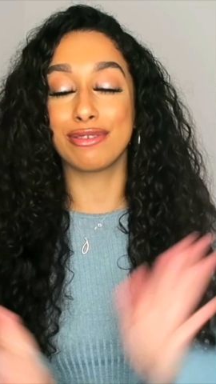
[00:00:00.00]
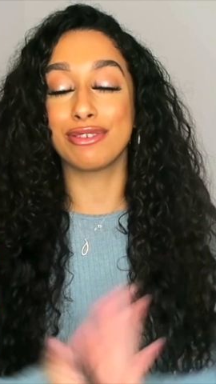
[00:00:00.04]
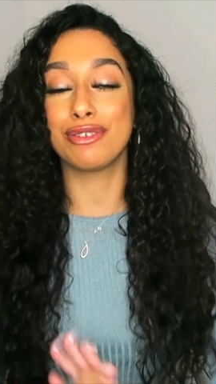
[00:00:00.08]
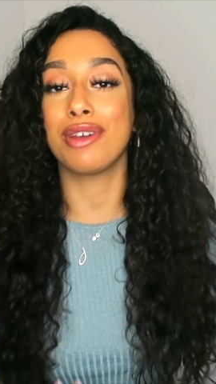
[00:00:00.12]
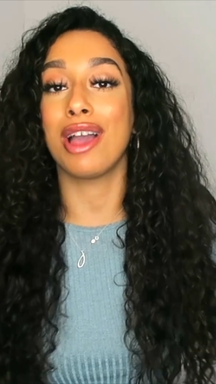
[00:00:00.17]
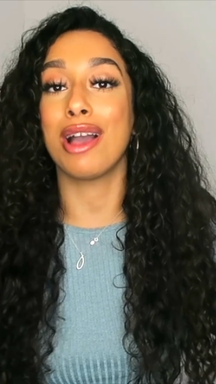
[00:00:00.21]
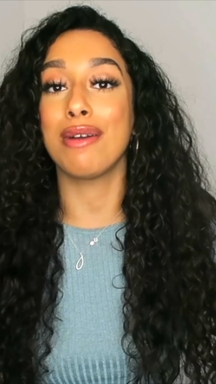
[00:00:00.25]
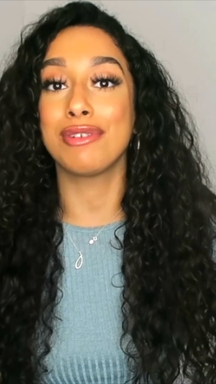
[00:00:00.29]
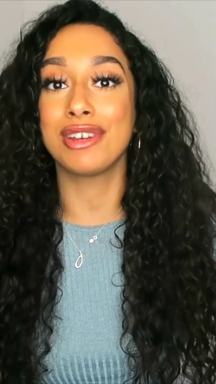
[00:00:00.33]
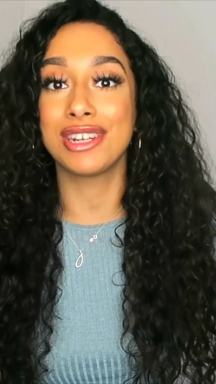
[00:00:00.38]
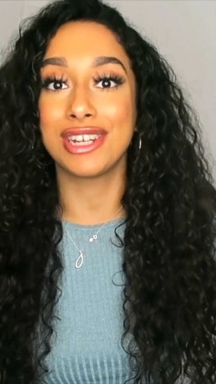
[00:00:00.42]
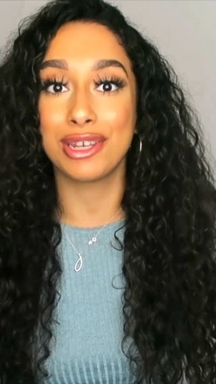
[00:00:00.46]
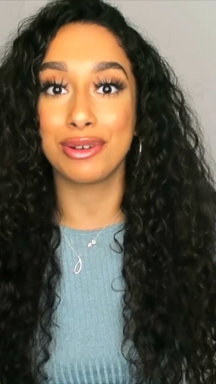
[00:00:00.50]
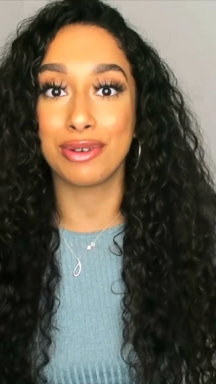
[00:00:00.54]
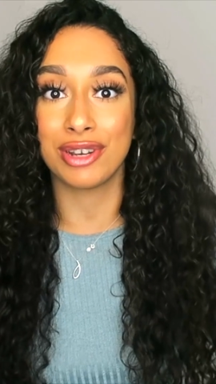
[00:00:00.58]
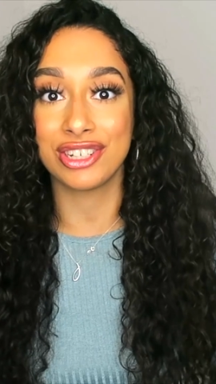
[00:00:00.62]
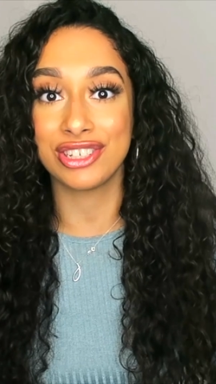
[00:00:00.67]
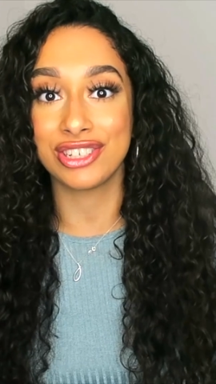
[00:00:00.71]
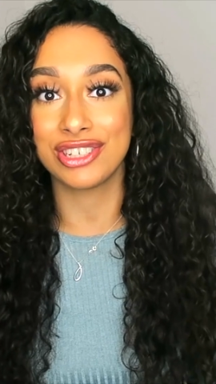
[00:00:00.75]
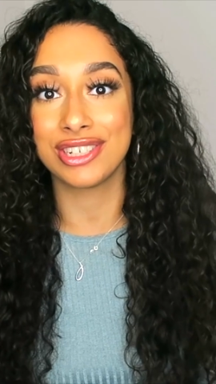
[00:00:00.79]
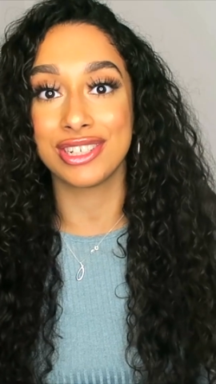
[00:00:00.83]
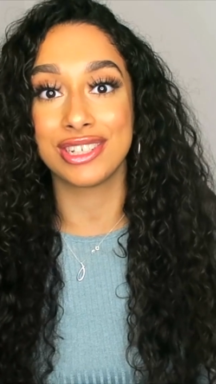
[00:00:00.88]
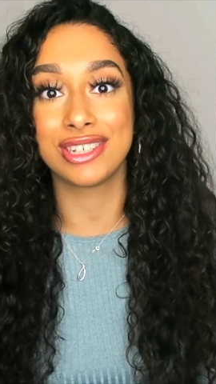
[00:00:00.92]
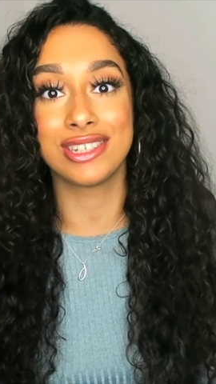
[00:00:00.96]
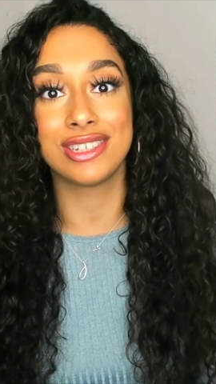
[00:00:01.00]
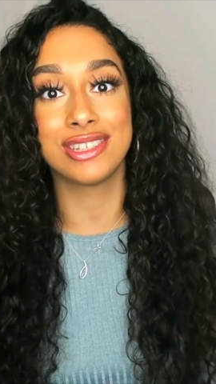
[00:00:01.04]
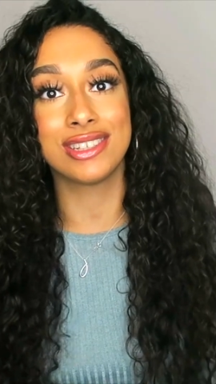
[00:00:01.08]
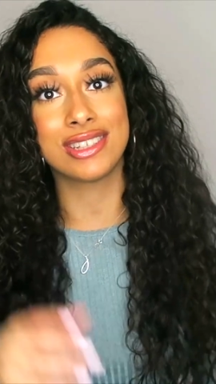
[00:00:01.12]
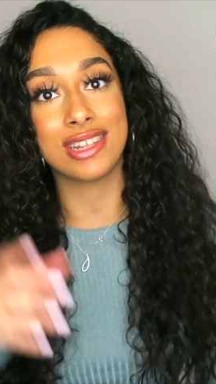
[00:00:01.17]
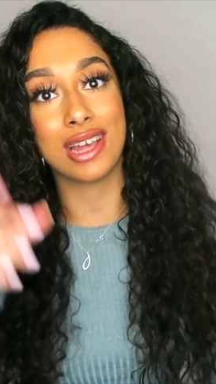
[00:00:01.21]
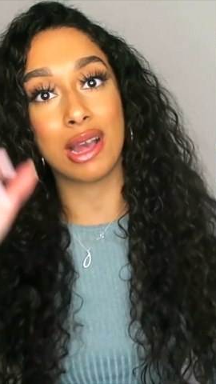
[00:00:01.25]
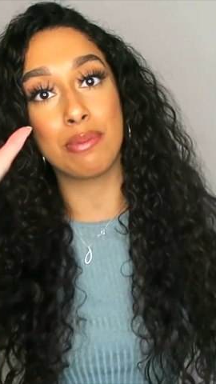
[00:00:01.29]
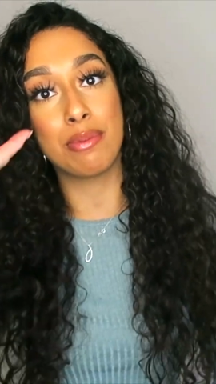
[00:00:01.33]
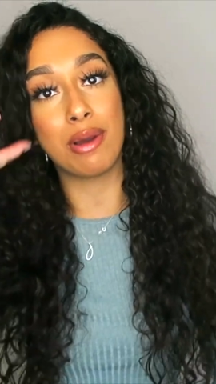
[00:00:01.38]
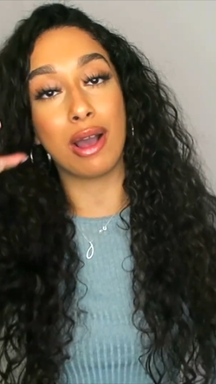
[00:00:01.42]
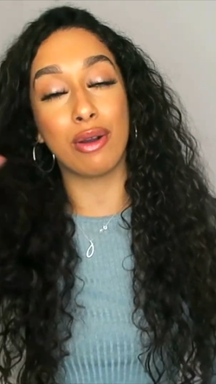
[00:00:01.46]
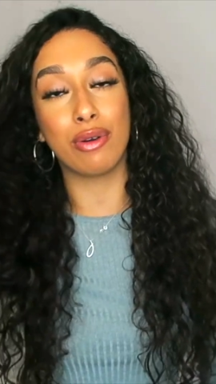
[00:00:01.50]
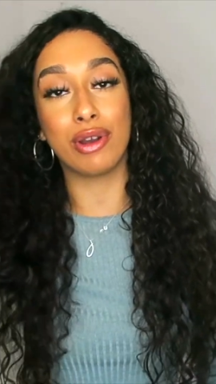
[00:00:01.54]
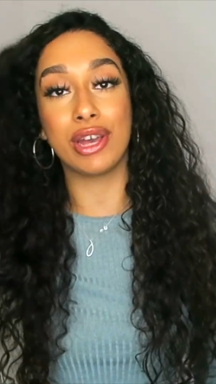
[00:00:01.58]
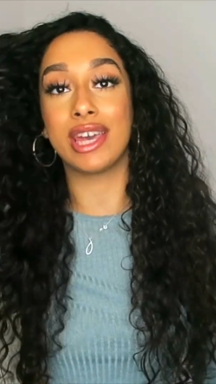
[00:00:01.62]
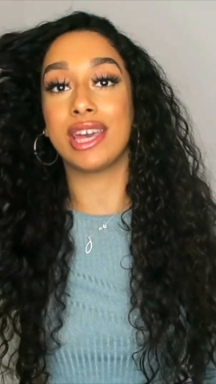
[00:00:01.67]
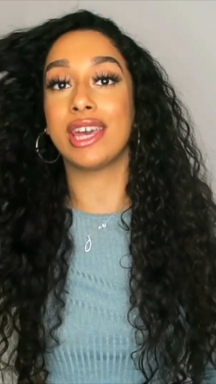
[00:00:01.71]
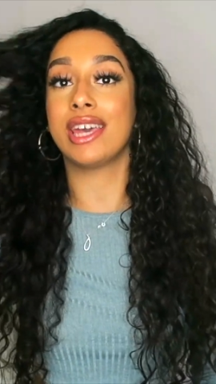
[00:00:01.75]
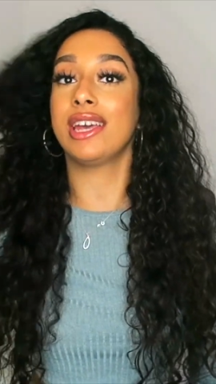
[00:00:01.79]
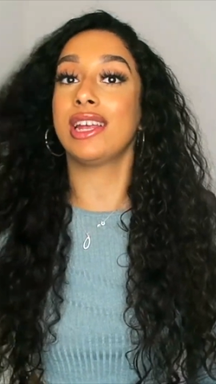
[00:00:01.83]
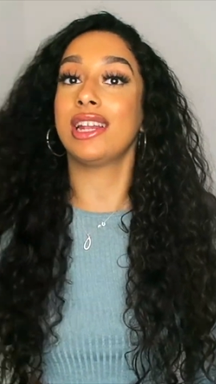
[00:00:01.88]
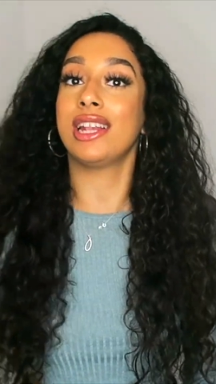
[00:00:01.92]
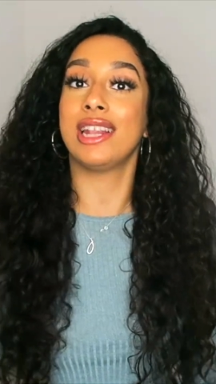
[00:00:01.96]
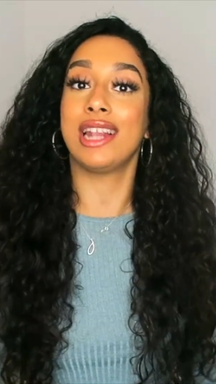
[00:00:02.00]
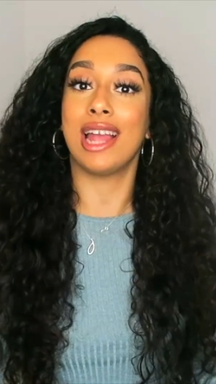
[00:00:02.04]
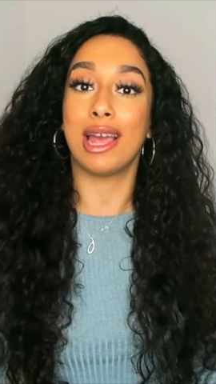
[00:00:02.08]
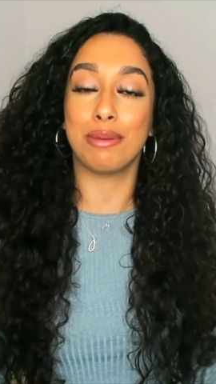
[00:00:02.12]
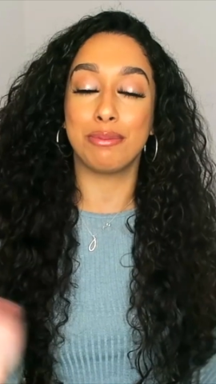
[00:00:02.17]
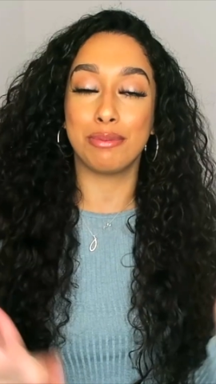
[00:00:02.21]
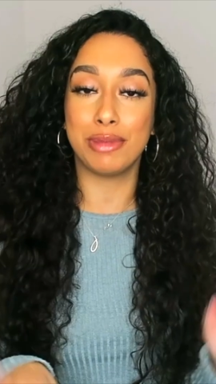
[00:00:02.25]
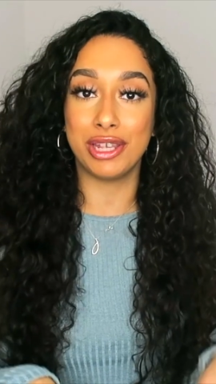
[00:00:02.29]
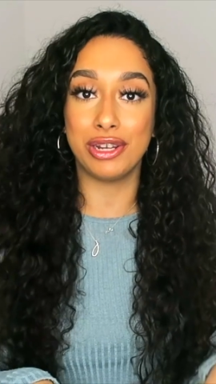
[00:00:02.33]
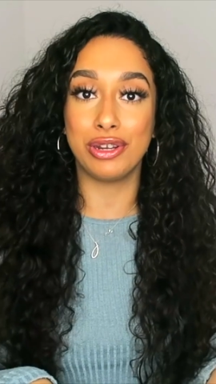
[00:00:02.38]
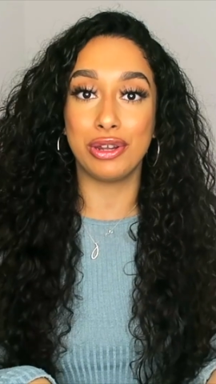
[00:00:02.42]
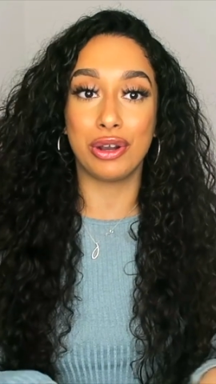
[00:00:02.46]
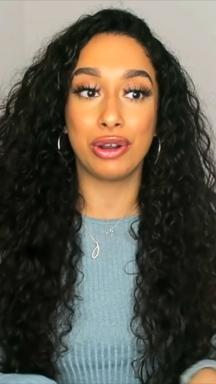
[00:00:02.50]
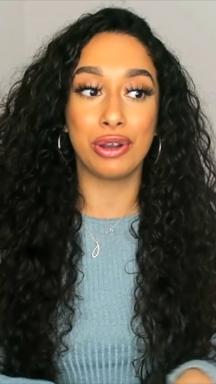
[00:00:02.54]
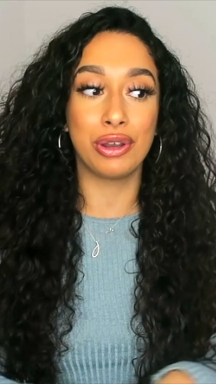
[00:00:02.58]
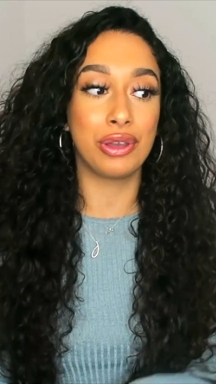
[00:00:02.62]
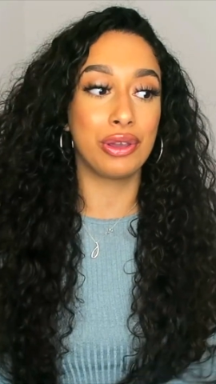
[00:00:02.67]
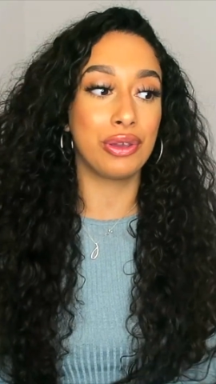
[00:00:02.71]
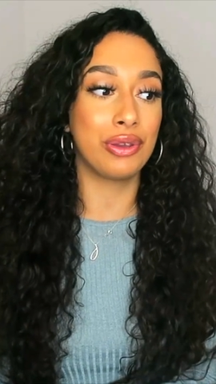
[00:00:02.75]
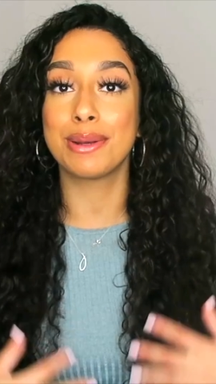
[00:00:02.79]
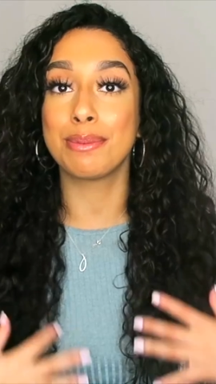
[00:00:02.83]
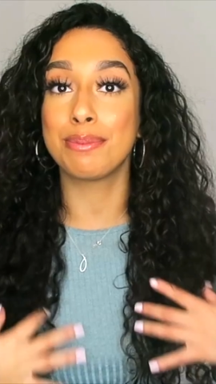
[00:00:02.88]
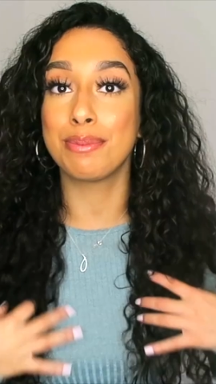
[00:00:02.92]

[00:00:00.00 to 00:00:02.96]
you have any questions about it, let me know.